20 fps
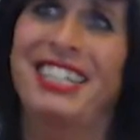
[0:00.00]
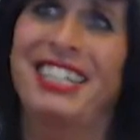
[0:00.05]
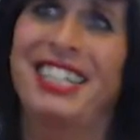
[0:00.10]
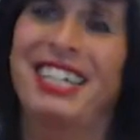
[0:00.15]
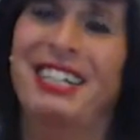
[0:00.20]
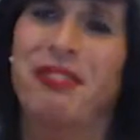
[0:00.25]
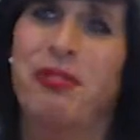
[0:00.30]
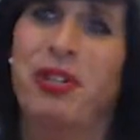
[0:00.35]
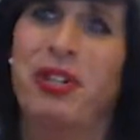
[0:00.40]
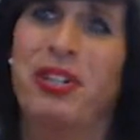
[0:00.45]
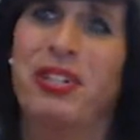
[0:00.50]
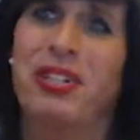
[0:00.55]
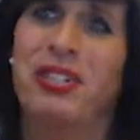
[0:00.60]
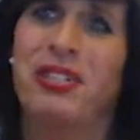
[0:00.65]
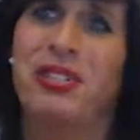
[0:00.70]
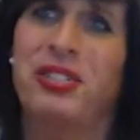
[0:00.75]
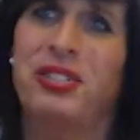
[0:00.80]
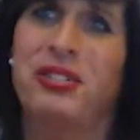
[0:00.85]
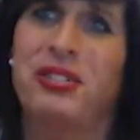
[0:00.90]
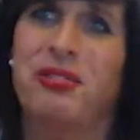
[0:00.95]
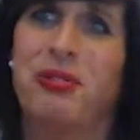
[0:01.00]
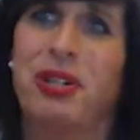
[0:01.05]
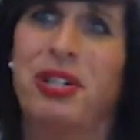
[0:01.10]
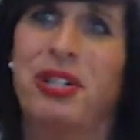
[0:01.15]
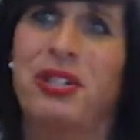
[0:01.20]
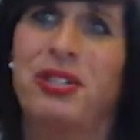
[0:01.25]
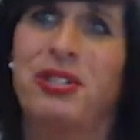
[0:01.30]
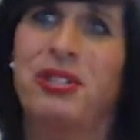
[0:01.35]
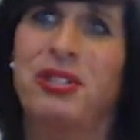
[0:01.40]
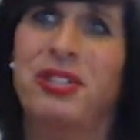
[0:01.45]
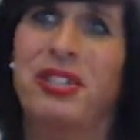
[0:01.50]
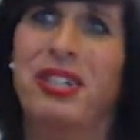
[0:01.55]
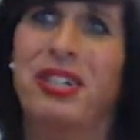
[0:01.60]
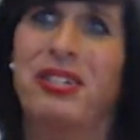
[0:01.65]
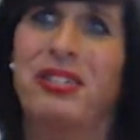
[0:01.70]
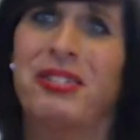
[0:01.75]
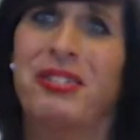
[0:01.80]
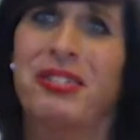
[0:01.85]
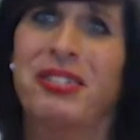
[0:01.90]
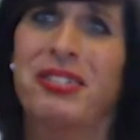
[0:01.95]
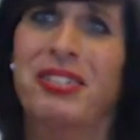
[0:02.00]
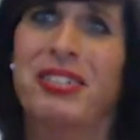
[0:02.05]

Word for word: Yeah, where did you where did you go?